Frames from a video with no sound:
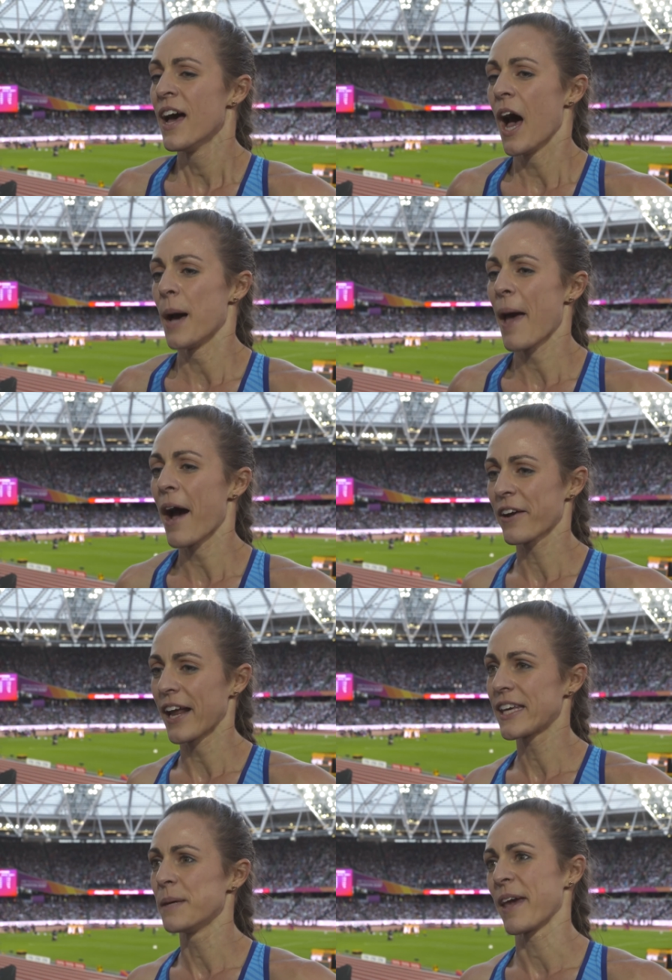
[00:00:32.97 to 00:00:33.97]
Um, how can
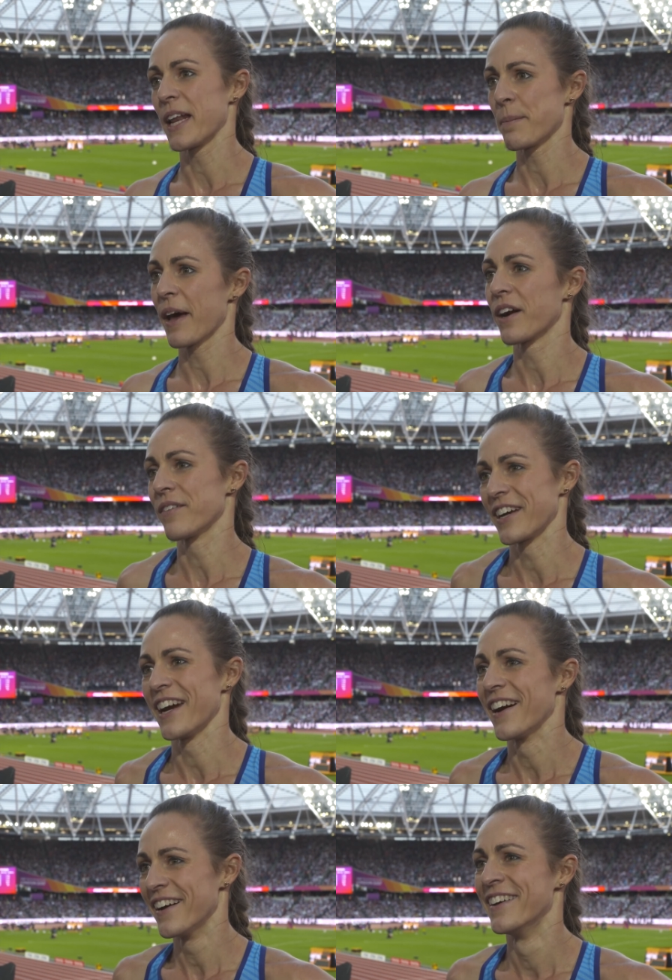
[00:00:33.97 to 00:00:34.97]
I keep getting better every year?